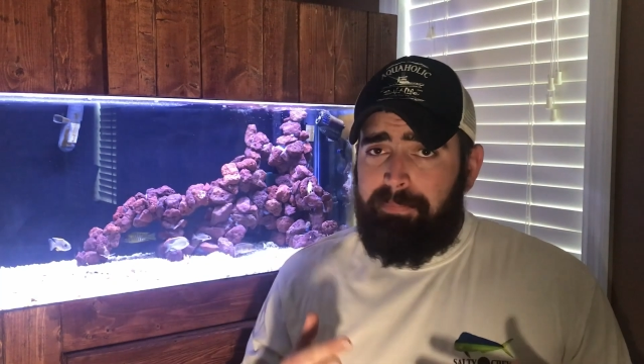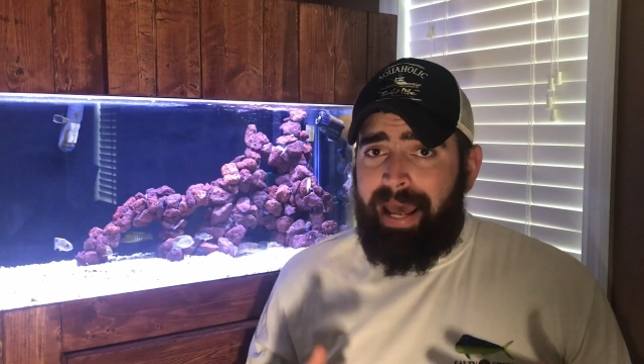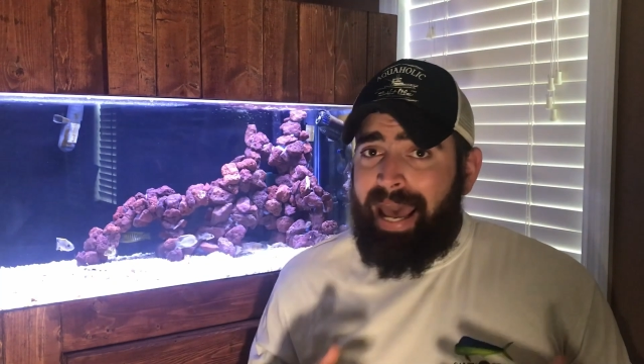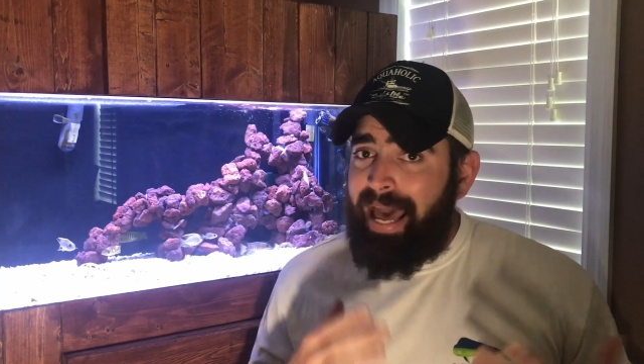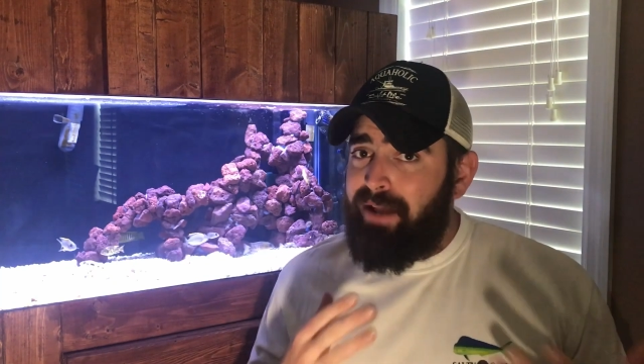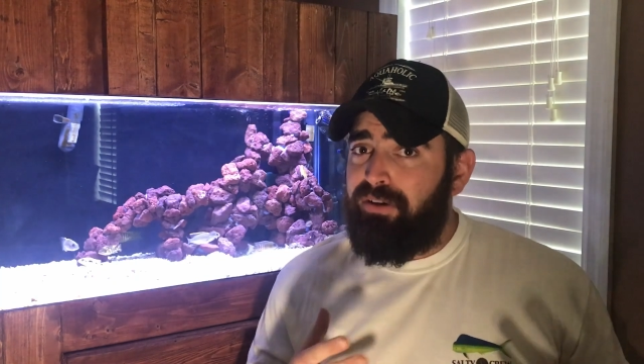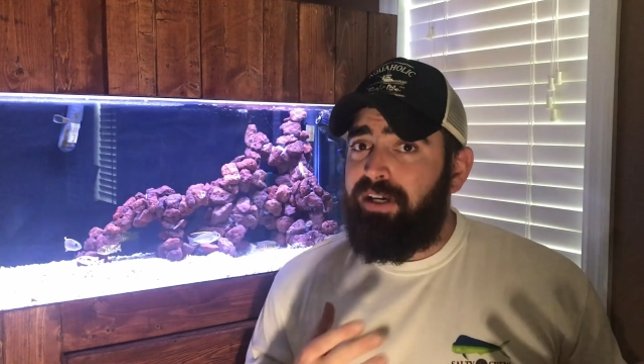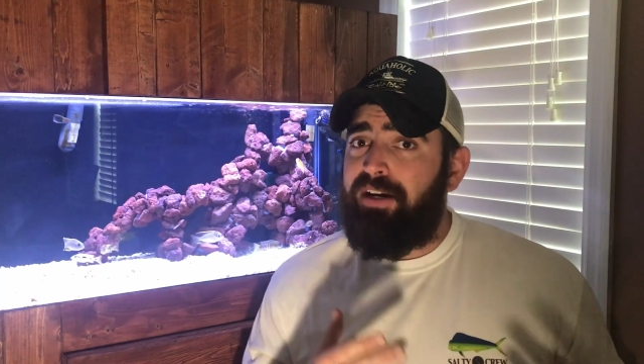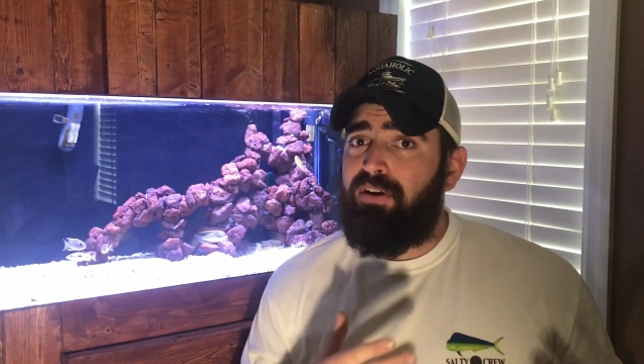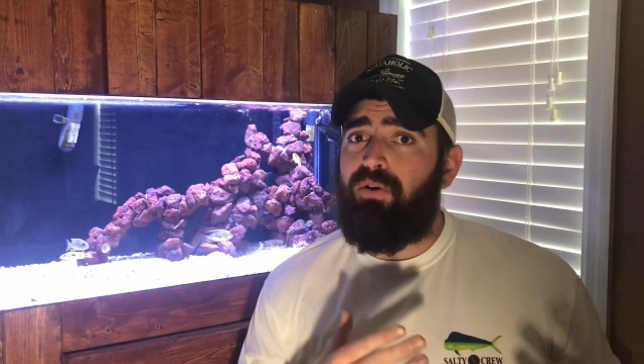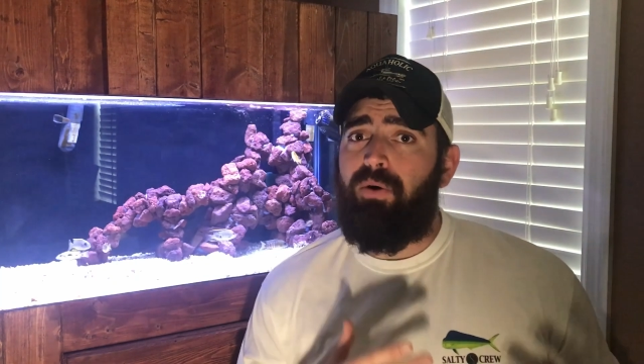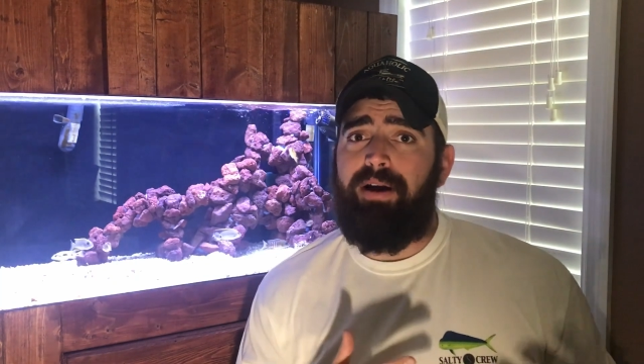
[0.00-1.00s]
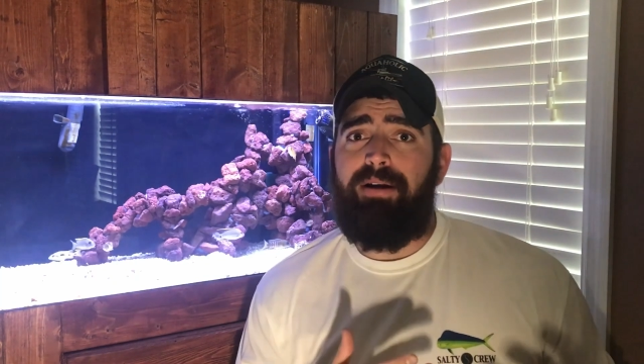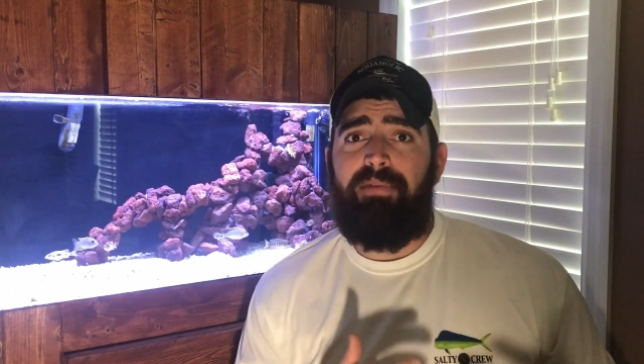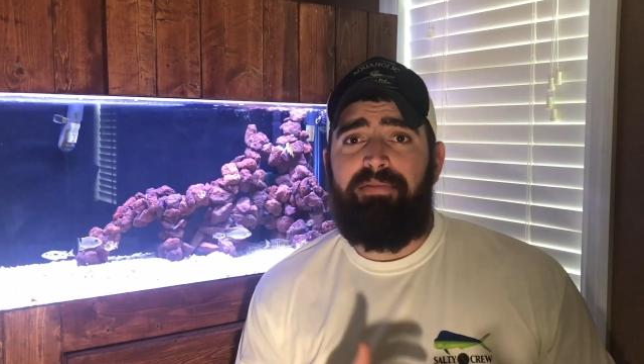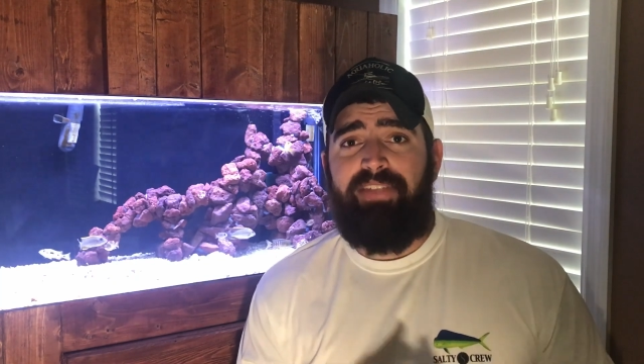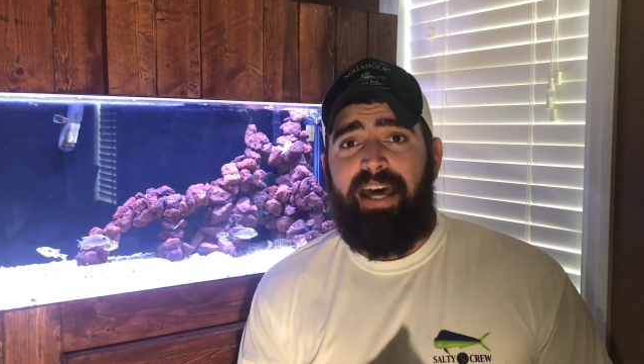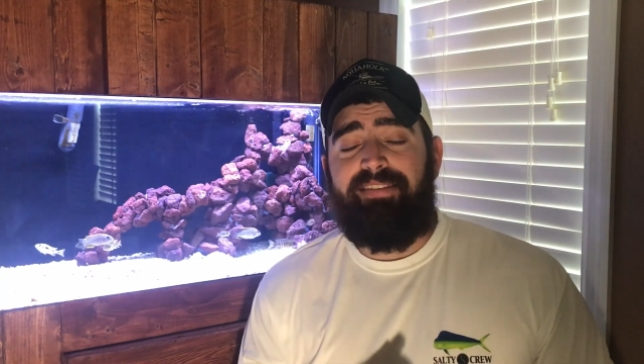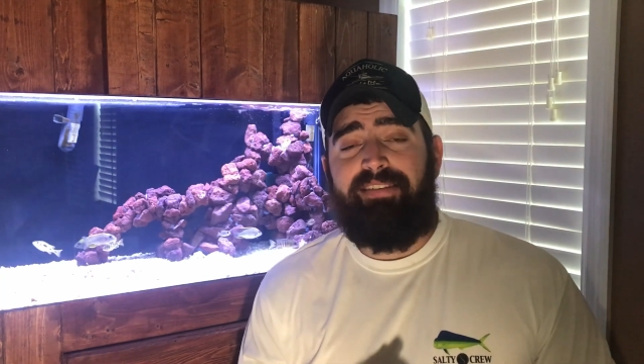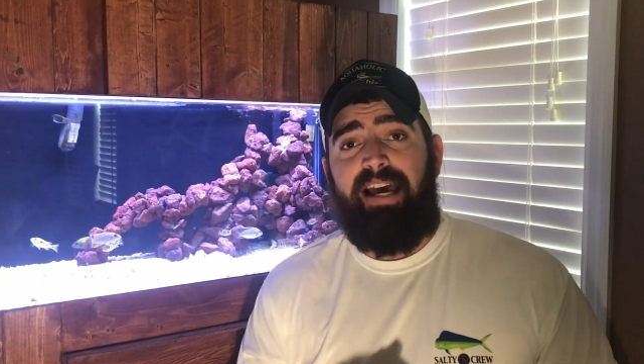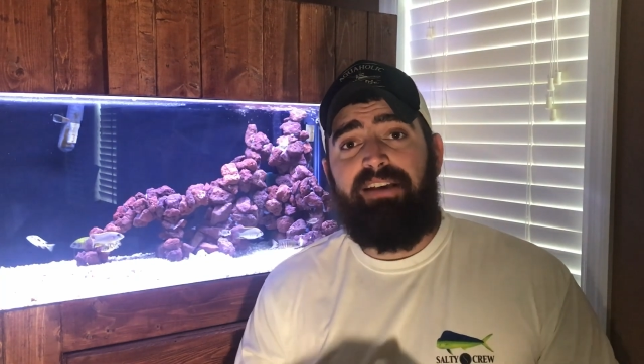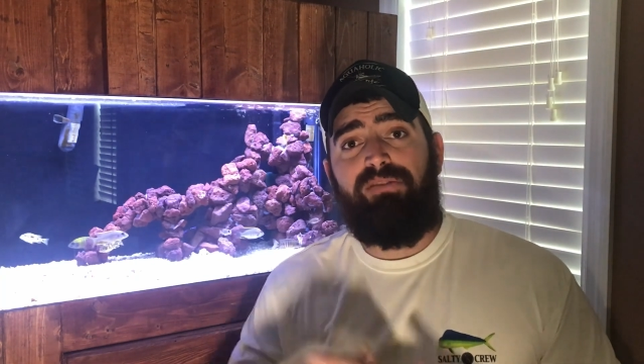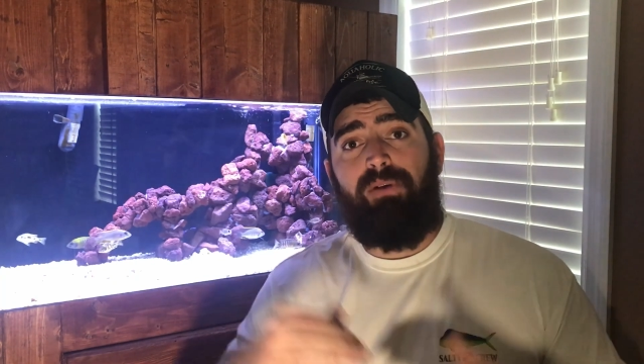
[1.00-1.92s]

pattern in an aquarium of that size,